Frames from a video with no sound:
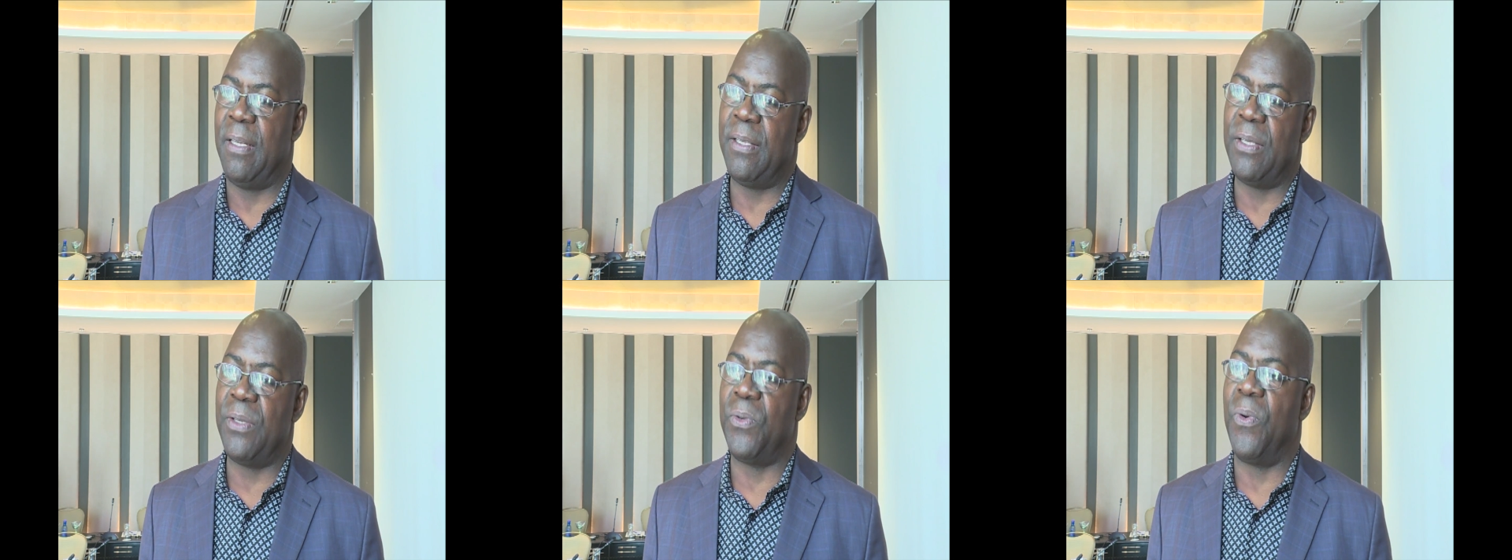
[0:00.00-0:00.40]

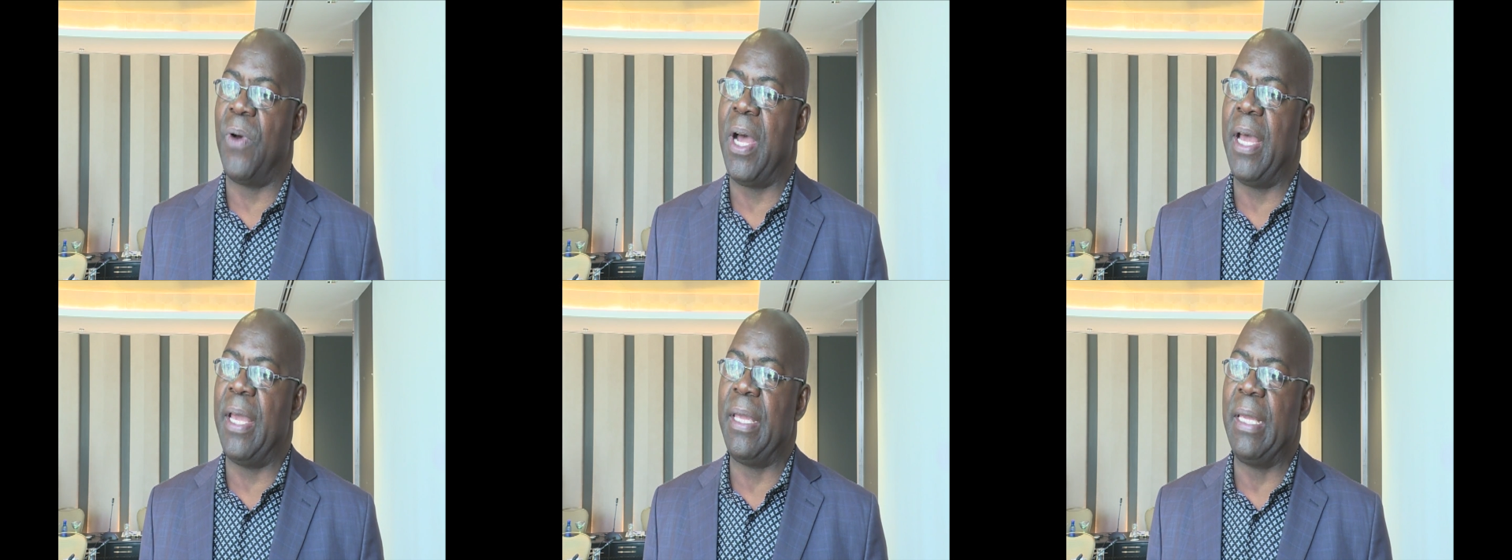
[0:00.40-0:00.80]
This is
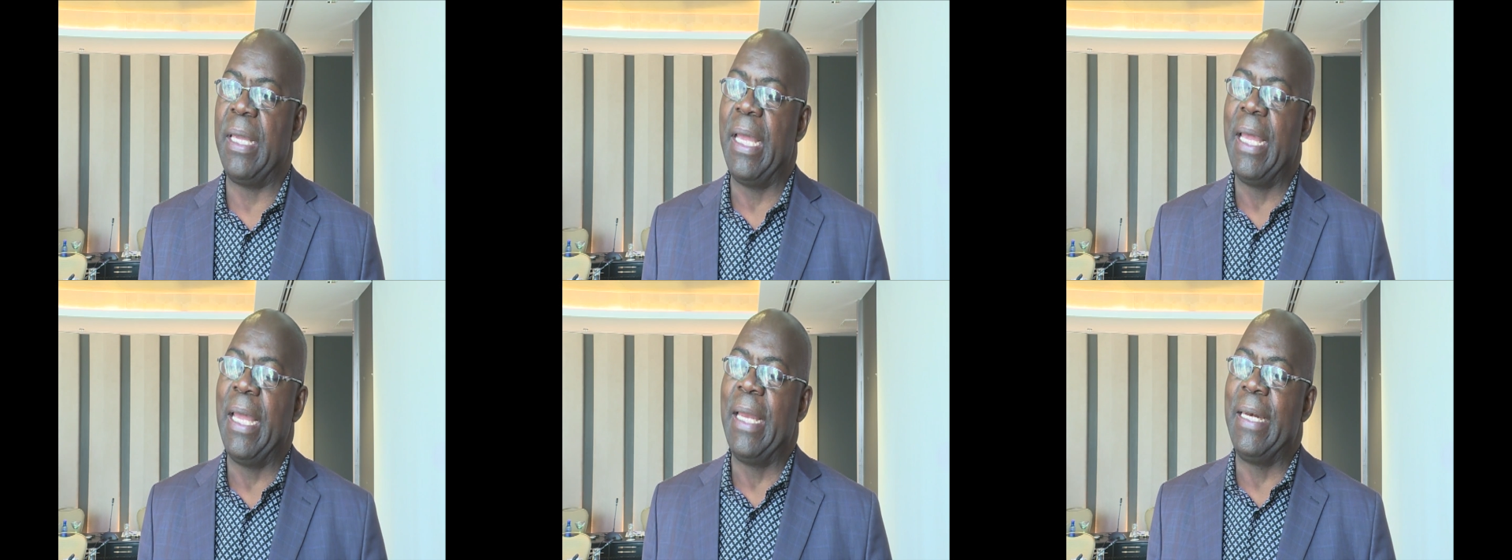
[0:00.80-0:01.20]
why
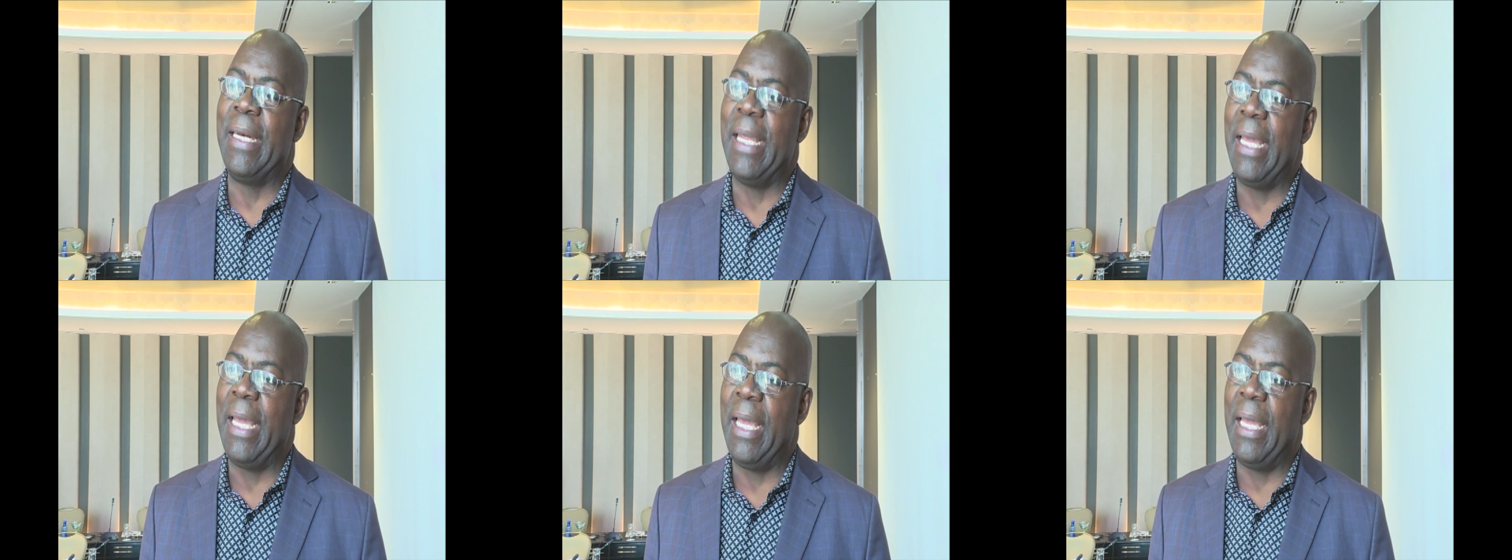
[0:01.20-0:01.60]

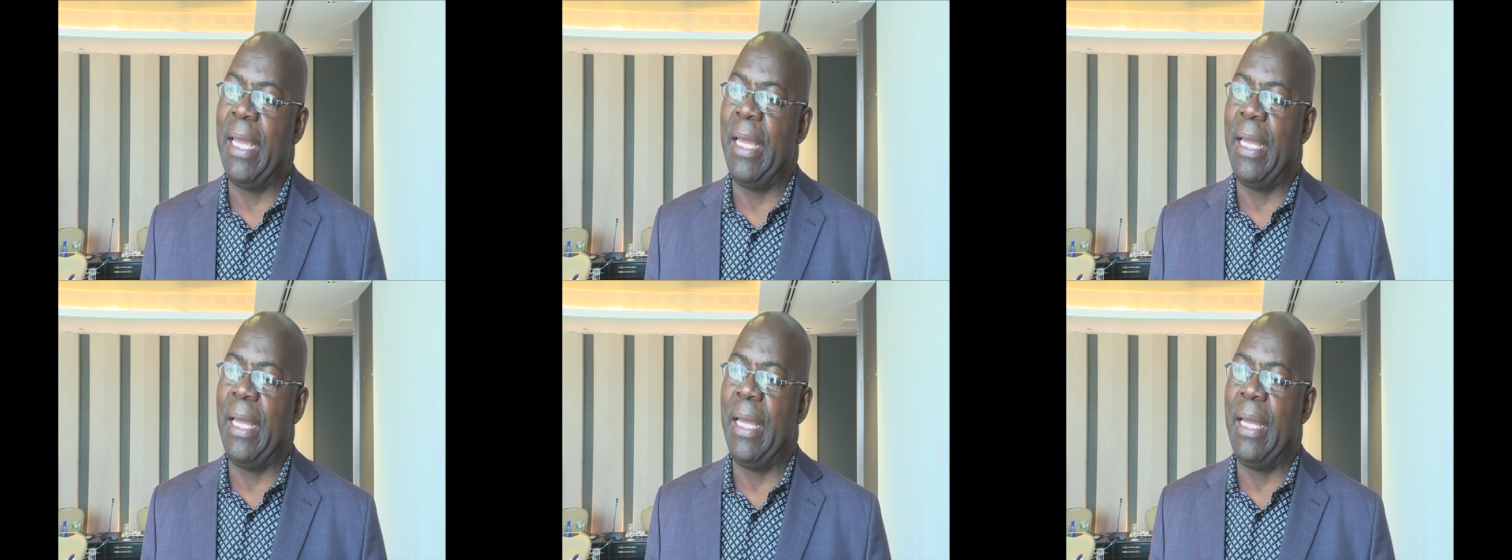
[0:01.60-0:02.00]

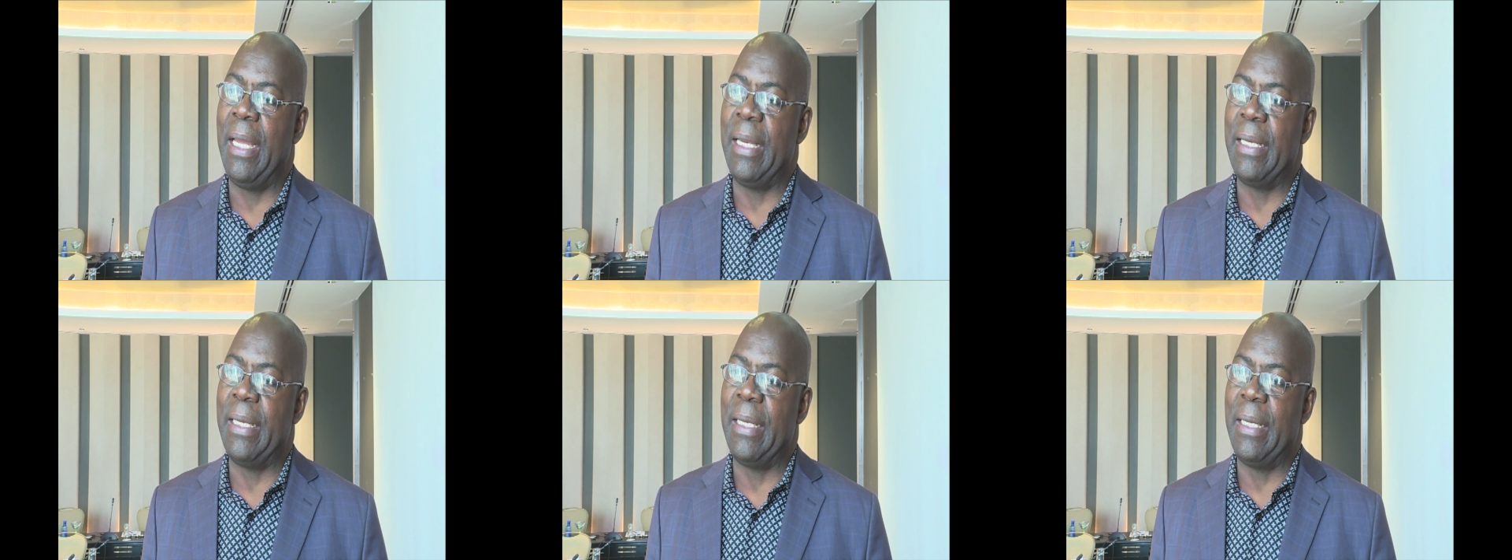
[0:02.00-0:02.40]

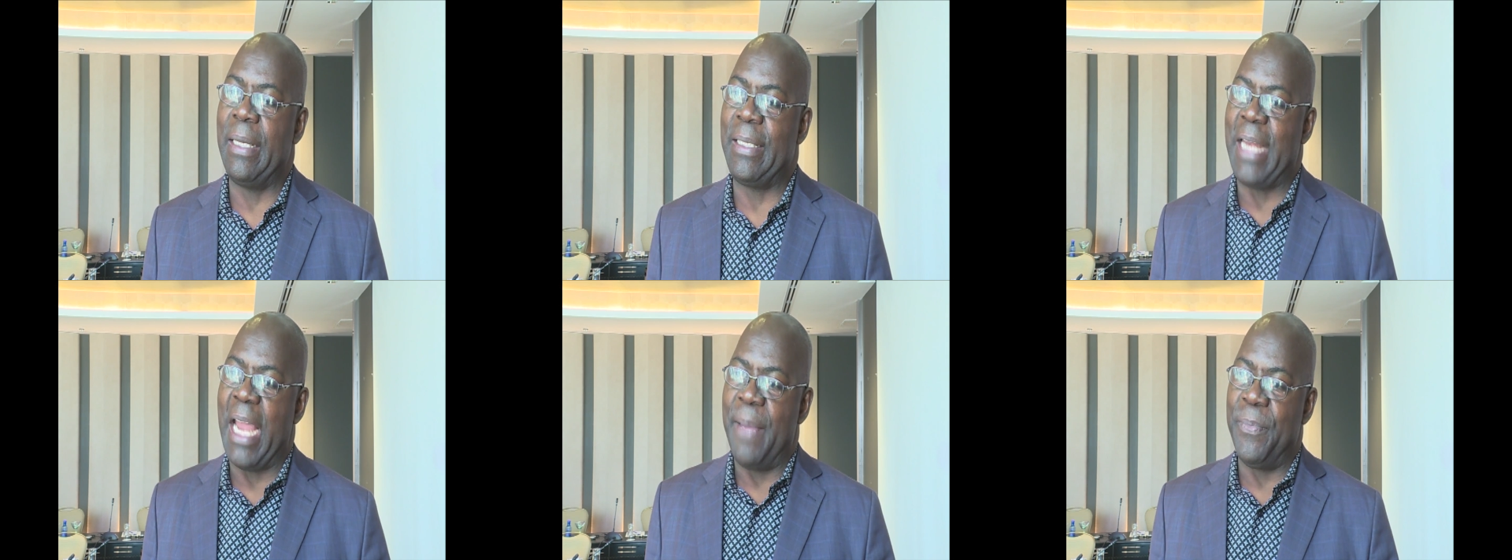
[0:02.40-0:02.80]
the
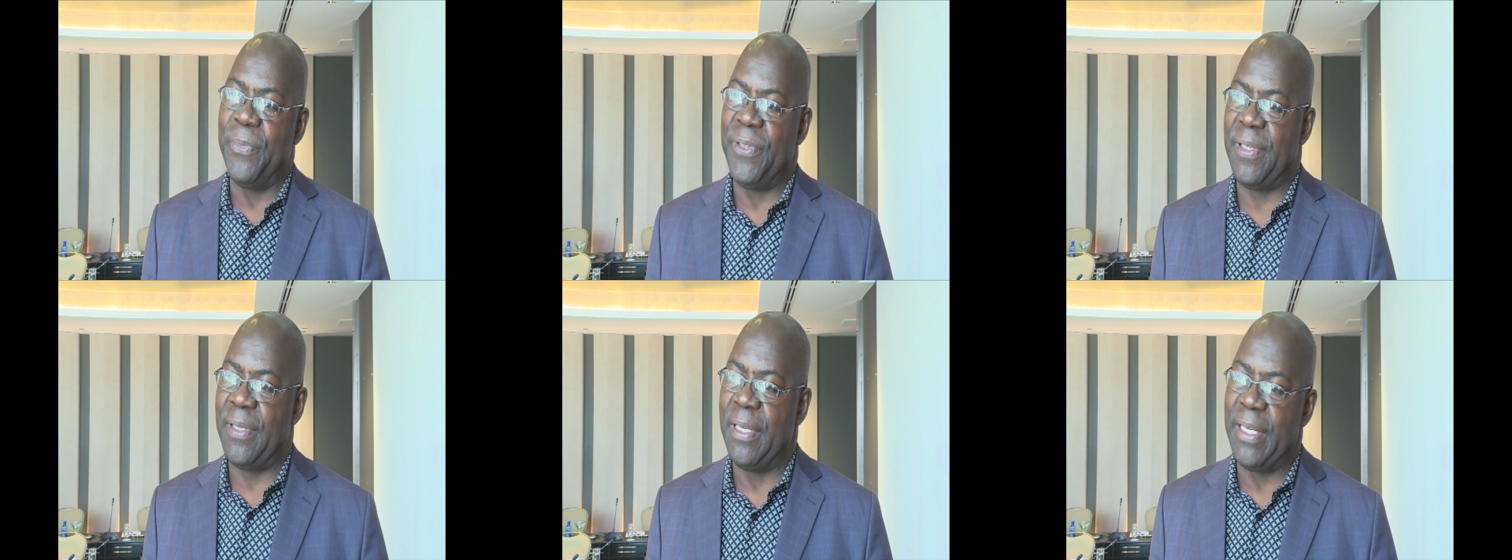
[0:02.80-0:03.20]

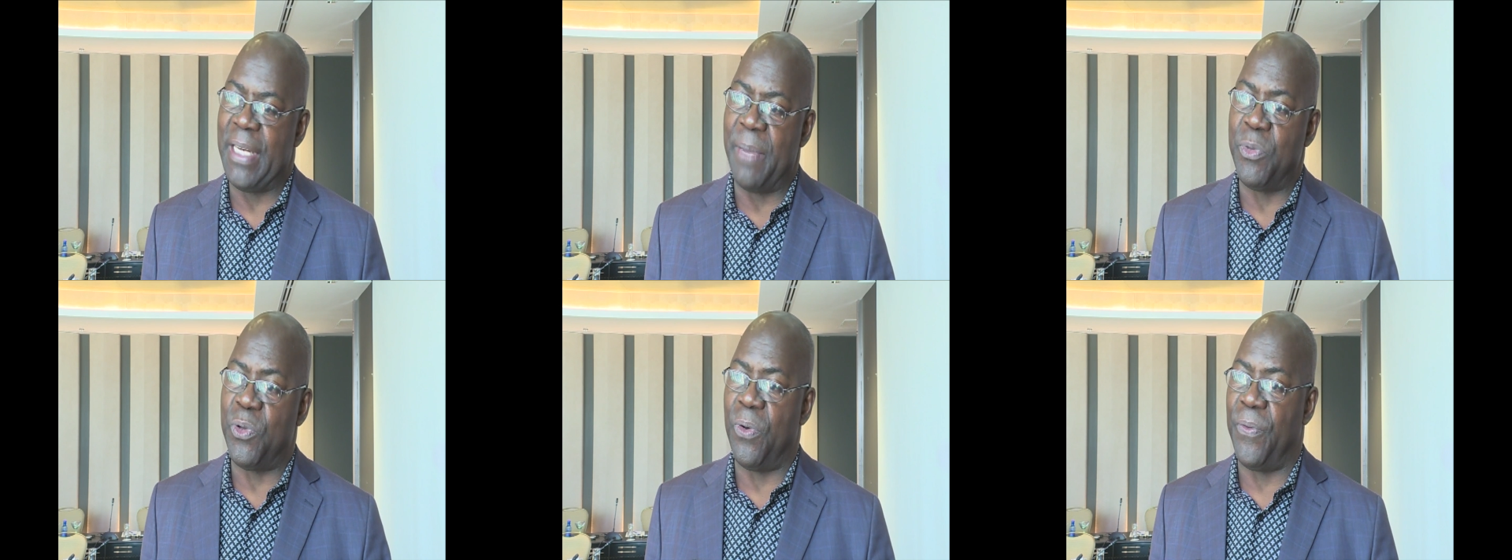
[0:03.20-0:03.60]
terms, in
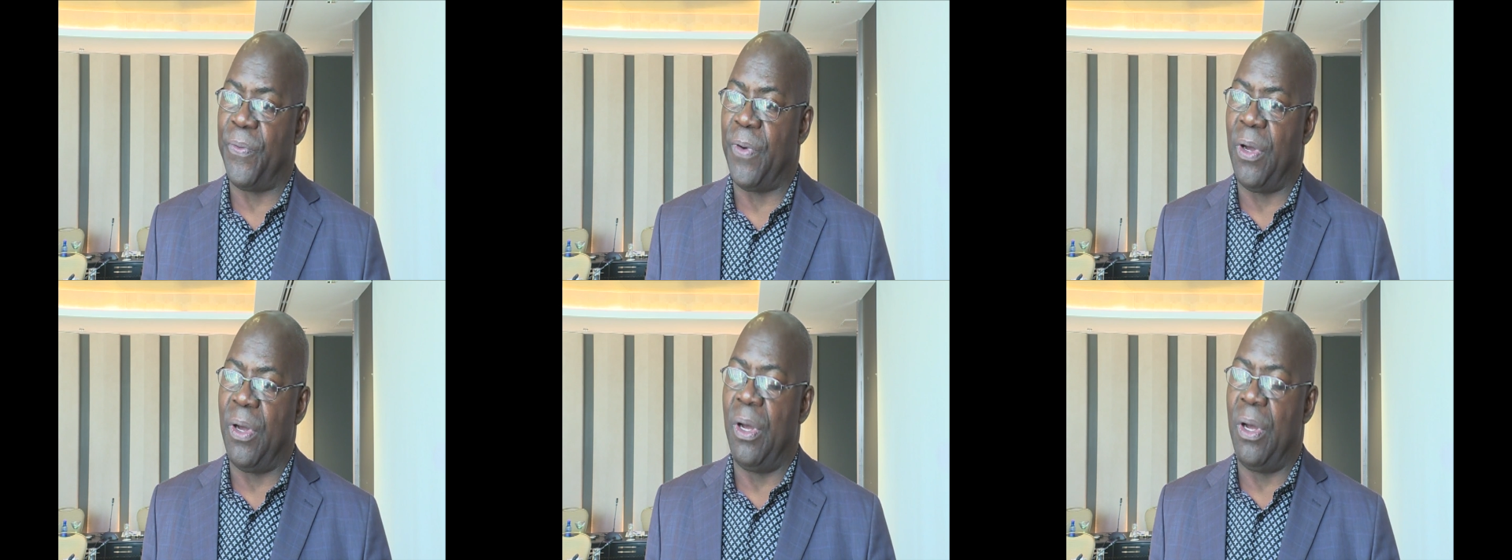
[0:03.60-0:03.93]
terms of